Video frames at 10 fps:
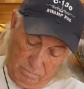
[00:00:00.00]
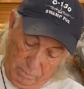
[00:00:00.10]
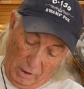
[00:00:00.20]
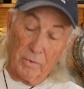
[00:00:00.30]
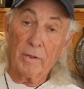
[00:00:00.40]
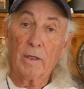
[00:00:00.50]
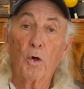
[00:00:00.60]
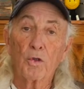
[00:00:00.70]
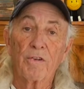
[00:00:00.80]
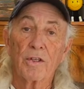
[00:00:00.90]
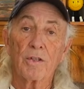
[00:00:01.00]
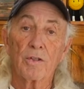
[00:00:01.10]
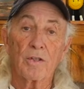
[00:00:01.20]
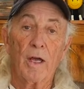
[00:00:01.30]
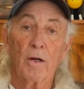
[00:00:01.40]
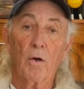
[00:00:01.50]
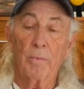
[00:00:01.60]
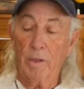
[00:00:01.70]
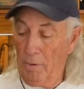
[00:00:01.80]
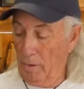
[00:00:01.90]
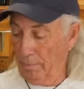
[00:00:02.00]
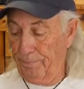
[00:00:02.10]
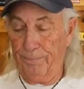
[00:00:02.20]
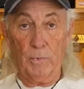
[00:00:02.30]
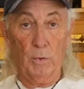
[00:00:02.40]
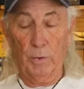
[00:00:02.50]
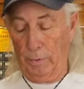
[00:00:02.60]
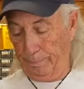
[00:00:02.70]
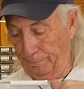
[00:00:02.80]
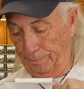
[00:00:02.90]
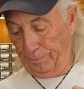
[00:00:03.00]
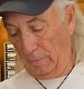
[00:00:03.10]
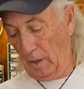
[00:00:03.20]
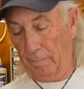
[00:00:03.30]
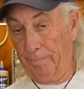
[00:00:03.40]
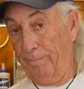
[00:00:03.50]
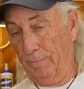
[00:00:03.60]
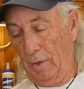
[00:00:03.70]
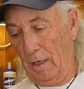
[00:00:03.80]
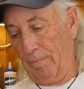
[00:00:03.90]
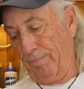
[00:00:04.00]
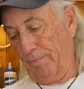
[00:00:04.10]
Apparently Lowe's fits inside Home Depot. Who knew? Yep. Wow.